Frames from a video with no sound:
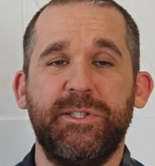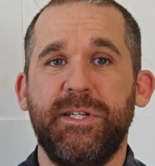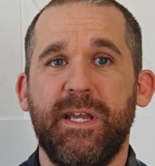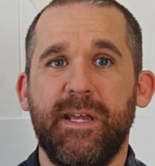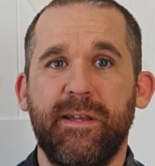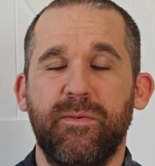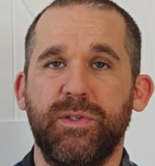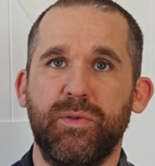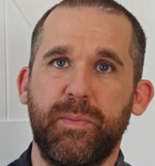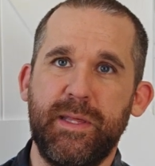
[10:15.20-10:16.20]
a machine,
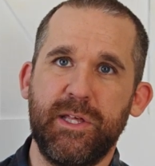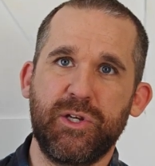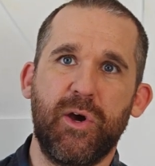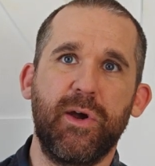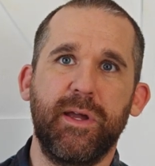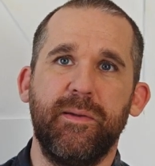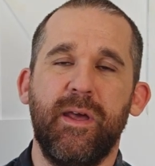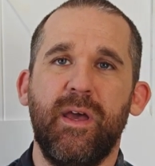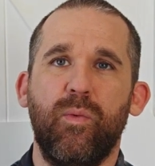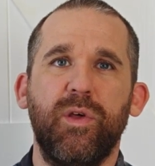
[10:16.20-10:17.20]
which would be the
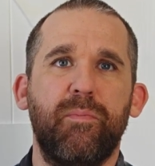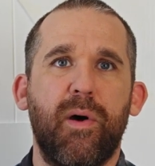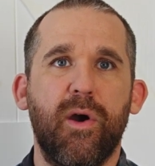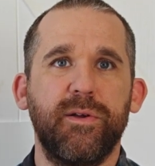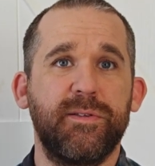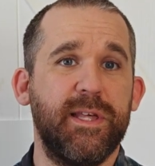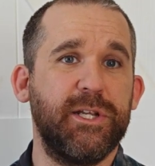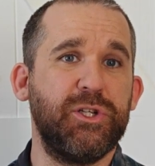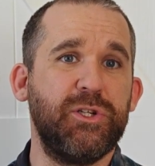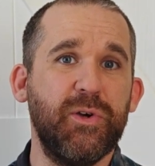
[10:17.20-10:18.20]
target, with parts
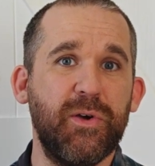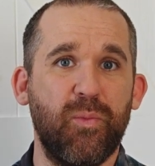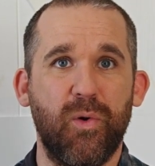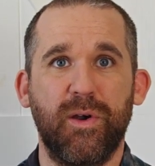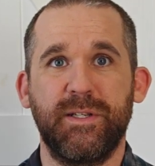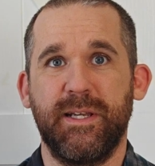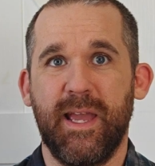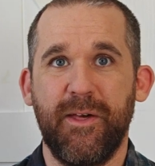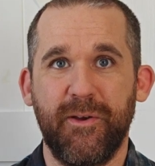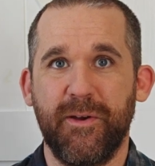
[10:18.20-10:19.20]
that should work
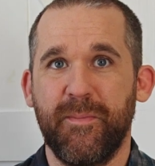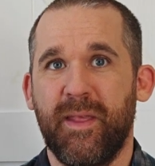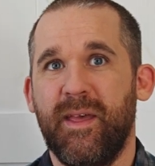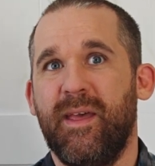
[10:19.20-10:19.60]
together,